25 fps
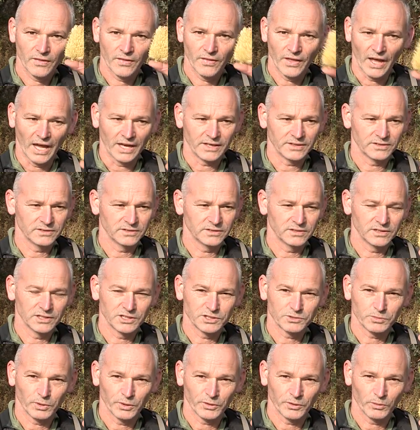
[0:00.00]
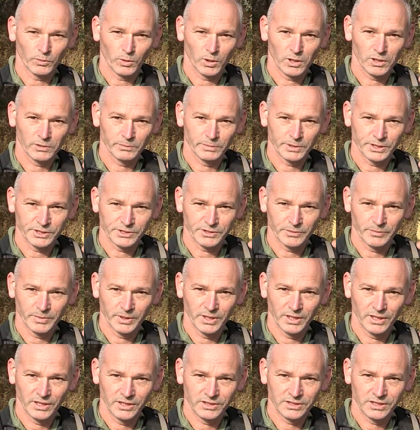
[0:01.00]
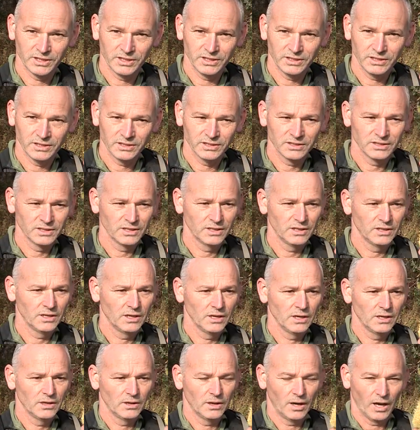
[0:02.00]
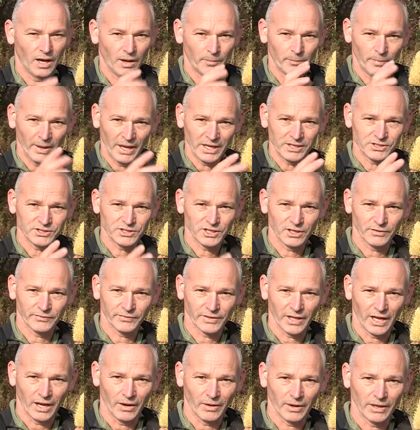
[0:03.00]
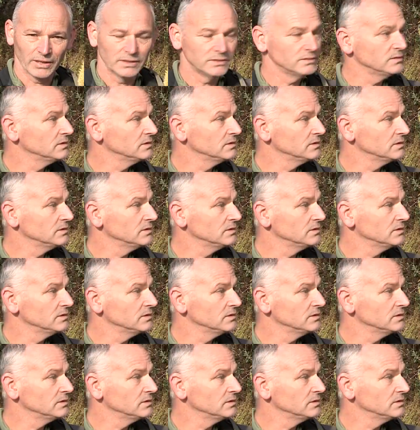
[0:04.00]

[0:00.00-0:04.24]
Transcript: That is what the wallabies have been eating, a banksia flower.